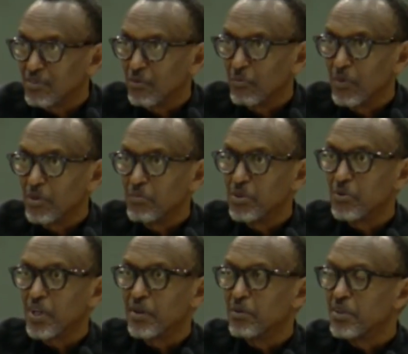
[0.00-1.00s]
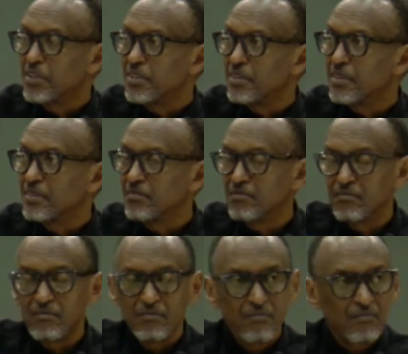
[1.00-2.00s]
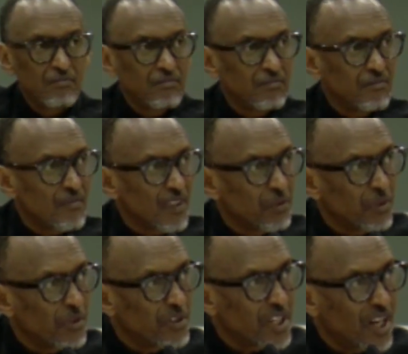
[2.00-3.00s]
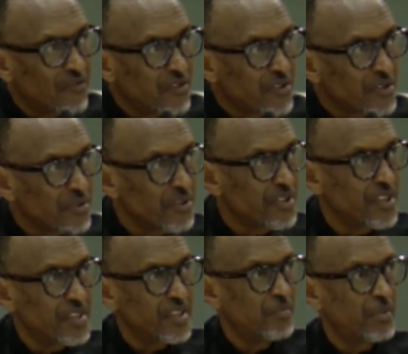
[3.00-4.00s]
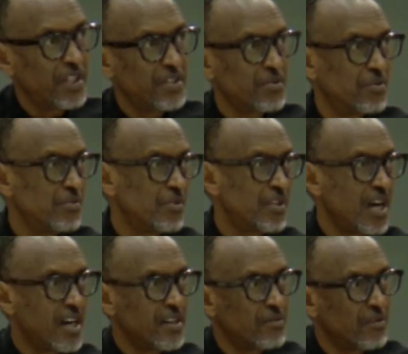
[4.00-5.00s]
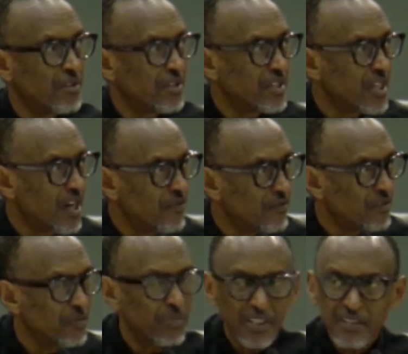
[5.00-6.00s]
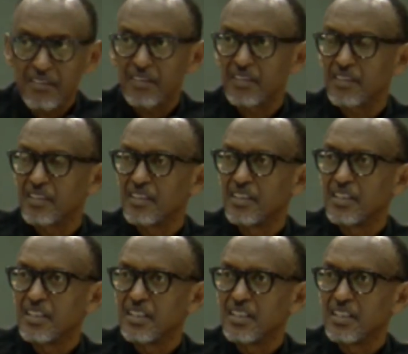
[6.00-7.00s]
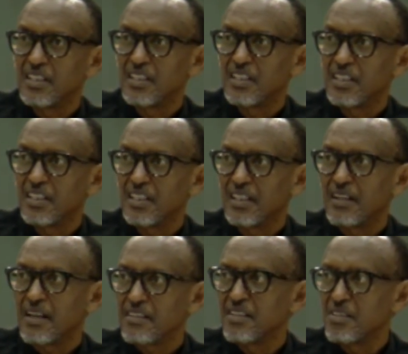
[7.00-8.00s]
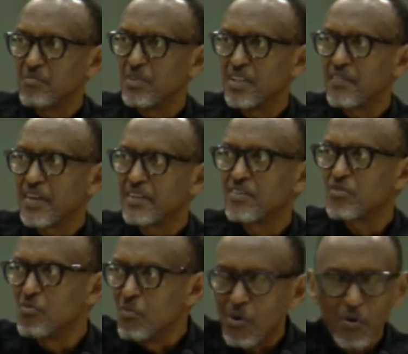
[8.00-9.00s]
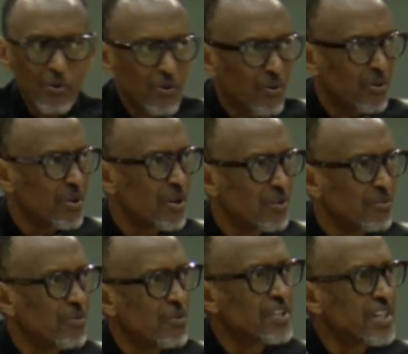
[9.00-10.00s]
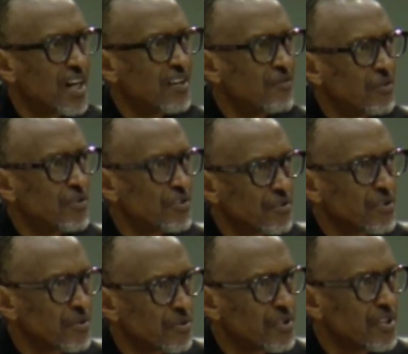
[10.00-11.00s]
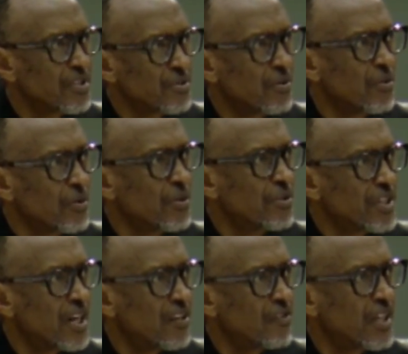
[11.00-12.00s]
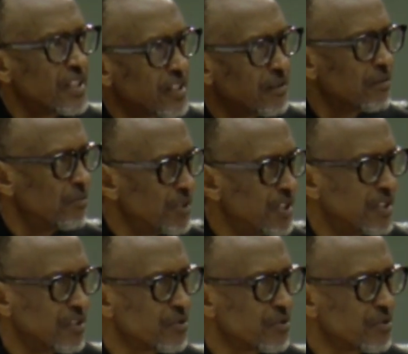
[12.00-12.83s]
Maybe we are not, we don't have resources in place to do that, we don't have, but it doesn't mean that tomorrow we won't have those resources or we don't have that capability.